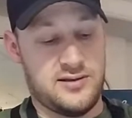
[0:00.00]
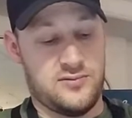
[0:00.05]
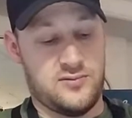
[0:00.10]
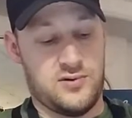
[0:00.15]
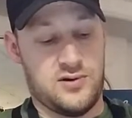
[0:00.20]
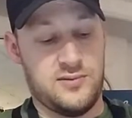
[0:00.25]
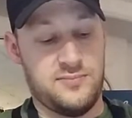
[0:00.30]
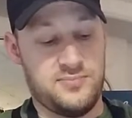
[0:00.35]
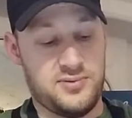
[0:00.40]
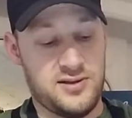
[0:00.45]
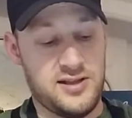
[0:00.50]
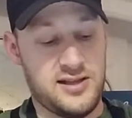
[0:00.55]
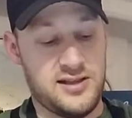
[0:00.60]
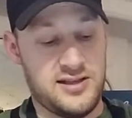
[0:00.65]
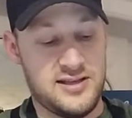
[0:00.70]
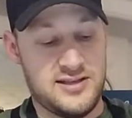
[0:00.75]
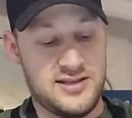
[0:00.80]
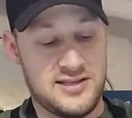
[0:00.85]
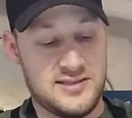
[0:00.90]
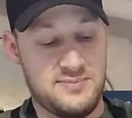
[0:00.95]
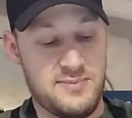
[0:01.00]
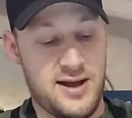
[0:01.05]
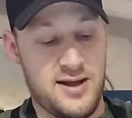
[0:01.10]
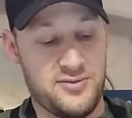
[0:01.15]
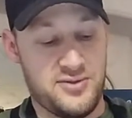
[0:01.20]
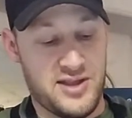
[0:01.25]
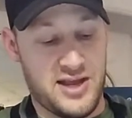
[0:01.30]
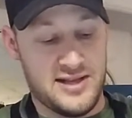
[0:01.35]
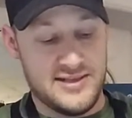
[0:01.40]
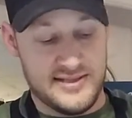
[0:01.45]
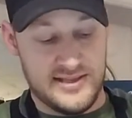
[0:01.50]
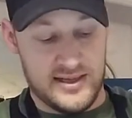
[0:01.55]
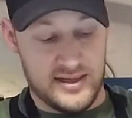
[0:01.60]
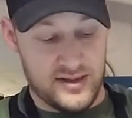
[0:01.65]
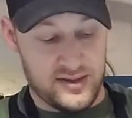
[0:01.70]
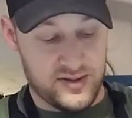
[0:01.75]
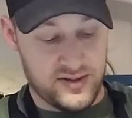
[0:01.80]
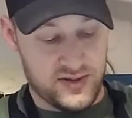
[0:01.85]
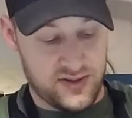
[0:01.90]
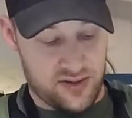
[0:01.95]
completely dismount that
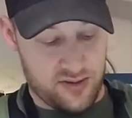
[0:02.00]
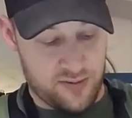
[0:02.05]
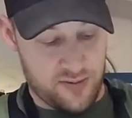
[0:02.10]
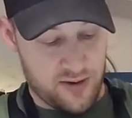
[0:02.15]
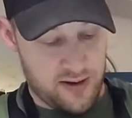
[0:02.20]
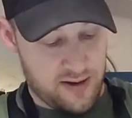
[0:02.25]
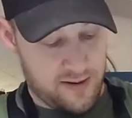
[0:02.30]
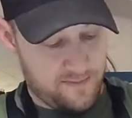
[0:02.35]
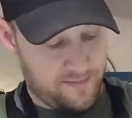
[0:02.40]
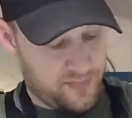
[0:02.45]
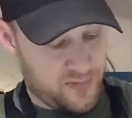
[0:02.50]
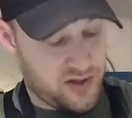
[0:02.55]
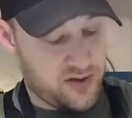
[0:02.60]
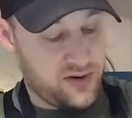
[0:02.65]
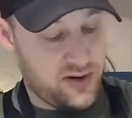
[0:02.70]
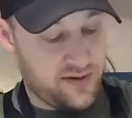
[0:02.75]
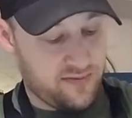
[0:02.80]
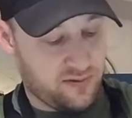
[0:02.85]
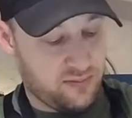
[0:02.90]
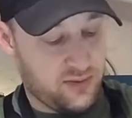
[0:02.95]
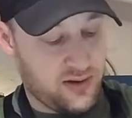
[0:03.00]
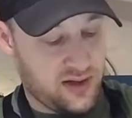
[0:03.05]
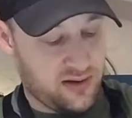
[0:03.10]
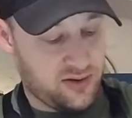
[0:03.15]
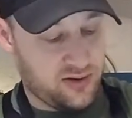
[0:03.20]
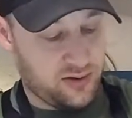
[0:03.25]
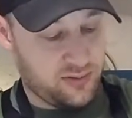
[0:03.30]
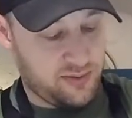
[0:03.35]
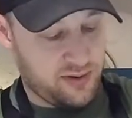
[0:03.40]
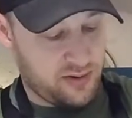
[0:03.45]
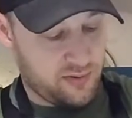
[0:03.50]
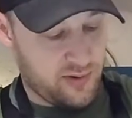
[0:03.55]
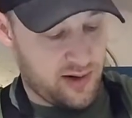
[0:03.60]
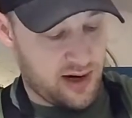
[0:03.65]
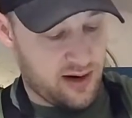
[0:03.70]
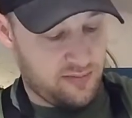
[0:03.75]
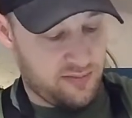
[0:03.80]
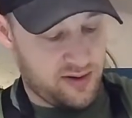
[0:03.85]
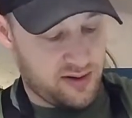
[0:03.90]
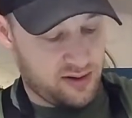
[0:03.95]
sucker. So you do have to be a little bit
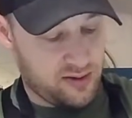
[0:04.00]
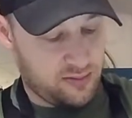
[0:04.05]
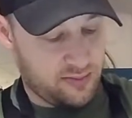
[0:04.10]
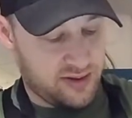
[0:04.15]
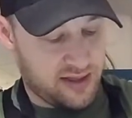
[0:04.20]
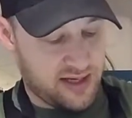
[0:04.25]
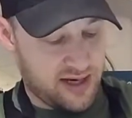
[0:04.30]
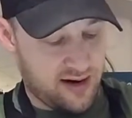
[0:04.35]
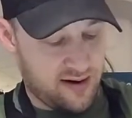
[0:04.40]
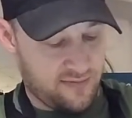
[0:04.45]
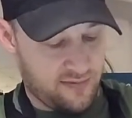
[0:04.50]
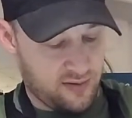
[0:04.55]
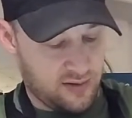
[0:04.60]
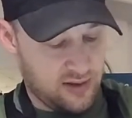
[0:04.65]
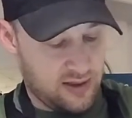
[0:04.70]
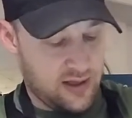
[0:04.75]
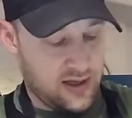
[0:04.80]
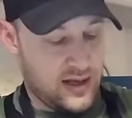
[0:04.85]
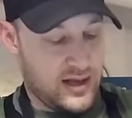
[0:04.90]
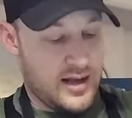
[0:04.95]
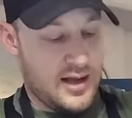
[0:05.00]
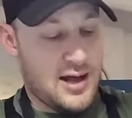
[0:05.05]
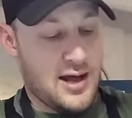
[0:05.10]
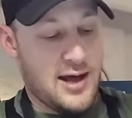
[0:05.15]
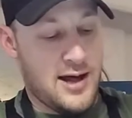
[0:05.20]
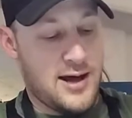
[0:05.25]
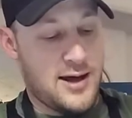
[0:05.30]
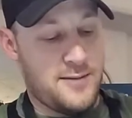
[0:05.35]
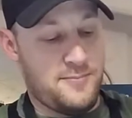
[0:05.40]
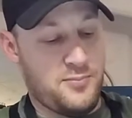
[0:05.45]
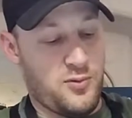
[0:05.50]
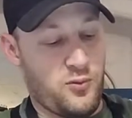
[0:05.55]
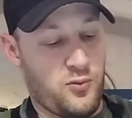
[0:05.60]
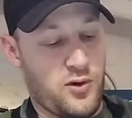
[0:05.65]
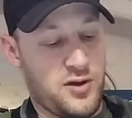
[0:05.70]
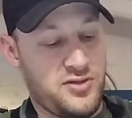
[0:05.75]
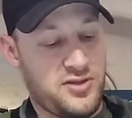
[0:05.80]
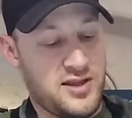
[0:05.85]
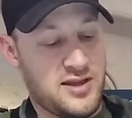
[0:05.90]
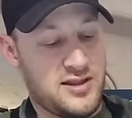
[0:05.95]
aware, be a little bit careful. Um, but
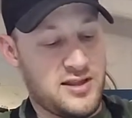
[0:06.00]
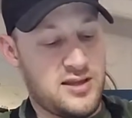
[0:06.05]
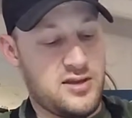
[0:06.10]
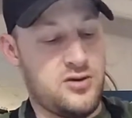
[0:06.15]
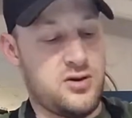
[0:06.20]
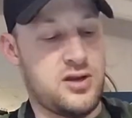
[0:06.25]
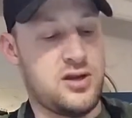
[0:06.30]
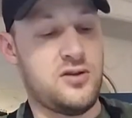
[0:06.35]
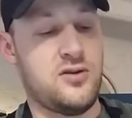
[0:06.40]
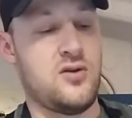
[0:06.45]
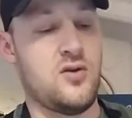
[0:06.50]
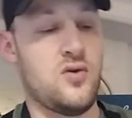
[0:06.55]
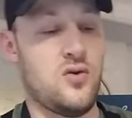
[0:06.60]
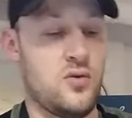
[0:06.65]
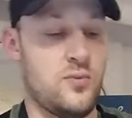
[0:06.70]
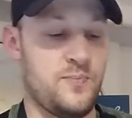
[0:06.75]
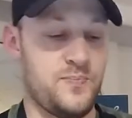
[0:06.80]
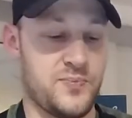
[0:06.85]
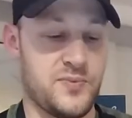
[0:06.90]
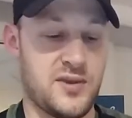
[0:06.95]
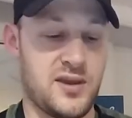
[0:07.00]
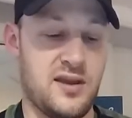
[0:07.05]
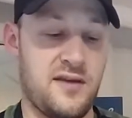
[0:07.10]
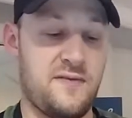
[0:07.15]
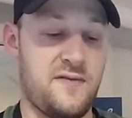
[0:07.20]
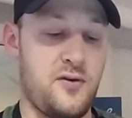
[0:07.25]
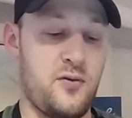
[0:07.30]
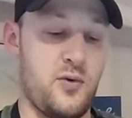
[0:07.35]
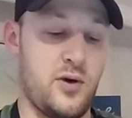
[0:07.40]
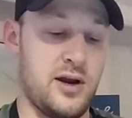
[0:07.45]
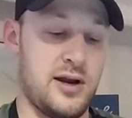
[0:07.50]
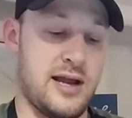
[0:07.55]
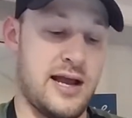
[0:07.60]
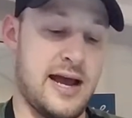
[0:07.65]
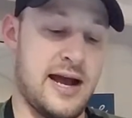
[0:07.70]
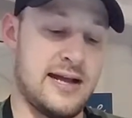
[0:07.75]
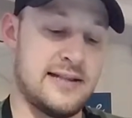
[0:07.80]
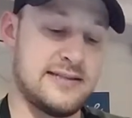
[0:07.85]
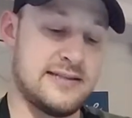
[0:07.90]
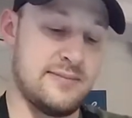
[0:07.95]
one thing that you can do if you want to
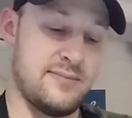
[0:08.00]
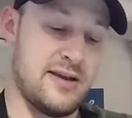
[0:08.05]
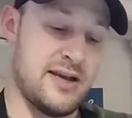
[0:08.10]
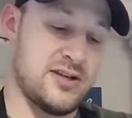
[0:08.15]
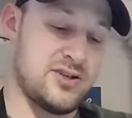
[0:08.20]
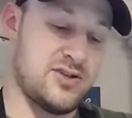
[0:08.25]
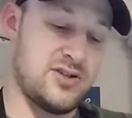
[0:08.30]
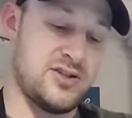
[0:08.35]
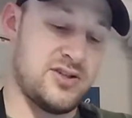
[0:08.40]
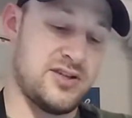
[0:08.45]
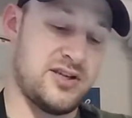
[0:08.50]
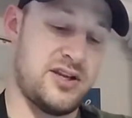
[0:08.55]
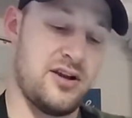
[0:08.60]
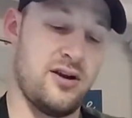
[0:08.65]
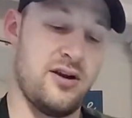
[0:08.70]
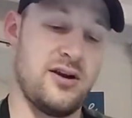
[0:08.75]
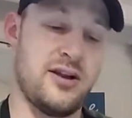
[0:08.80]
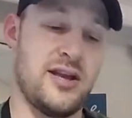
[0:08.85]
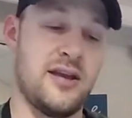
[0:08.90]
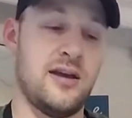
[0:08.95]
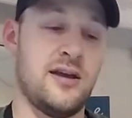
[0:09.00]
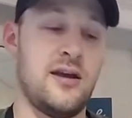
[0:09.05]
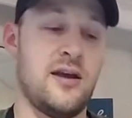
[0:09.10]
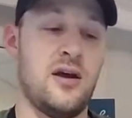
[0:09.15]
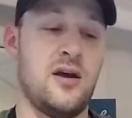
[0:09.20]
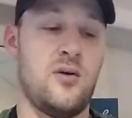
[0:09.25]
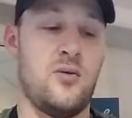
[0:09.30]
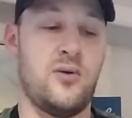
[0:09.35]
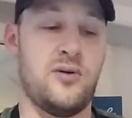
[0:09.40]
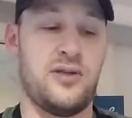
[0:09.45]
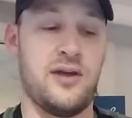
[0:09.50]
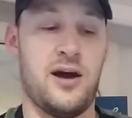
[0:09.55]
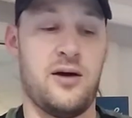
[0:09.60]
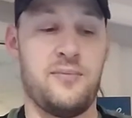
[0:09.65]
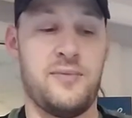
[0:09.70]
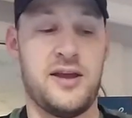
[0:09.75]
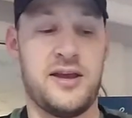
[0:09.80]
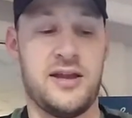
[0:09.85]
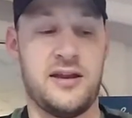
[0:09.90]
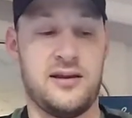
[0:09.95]
add some extra security without
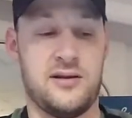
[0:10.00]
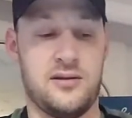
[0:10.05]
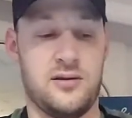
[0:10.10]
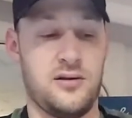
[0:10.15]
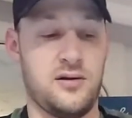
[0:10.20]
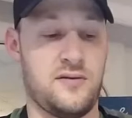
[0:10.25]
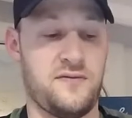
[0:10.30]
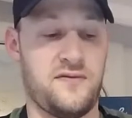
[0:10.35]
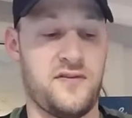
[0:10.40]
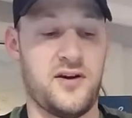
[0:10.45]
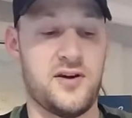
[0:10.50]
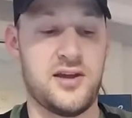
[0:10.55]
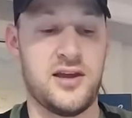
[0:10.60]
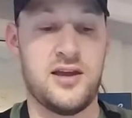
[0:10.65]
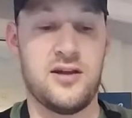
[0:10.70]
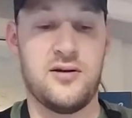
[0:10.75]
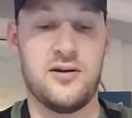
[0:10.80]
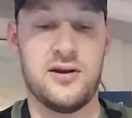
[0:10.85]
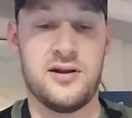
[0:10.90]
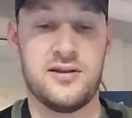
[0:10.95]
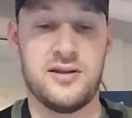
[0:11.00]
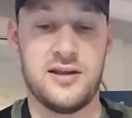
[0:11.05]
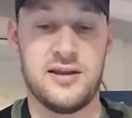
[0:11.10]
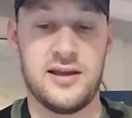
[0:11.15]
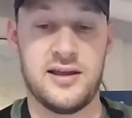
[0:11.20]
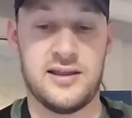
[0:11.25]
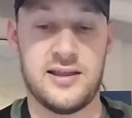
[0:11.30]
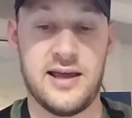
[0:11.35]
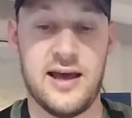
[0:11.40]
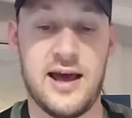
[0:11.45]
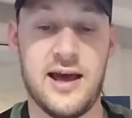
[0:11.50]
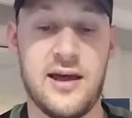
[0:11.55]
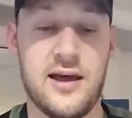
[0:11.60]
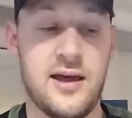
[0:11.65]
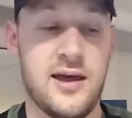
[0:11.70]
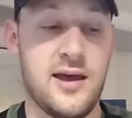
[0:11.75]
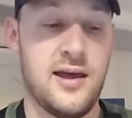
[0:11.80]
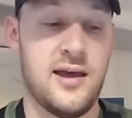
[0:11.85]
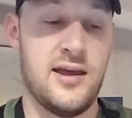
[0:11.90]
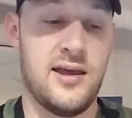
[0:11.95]
making it look funky or anything like that
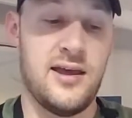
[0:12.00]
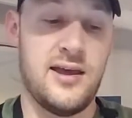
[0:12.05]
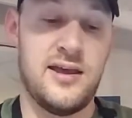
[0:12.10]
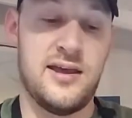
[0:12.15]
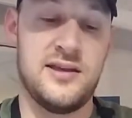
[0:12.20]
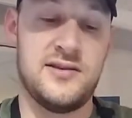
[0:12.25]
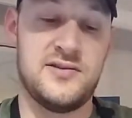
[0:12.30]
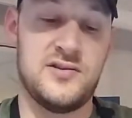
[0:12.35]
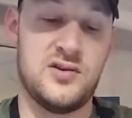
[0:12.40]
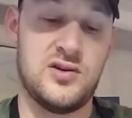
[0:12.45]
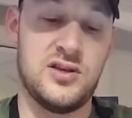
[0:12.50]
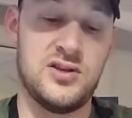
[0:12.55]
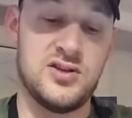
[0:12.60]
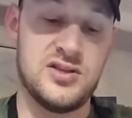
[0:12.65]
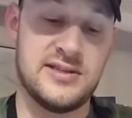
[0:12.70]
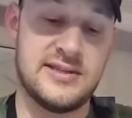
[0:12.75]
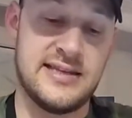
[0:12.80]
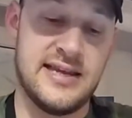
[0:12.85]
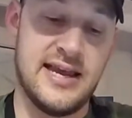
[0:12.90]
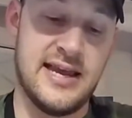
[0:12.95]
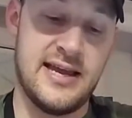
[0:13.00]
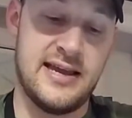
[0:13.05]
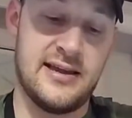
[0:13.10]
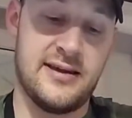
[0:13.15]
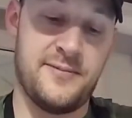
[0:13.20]
is you can just take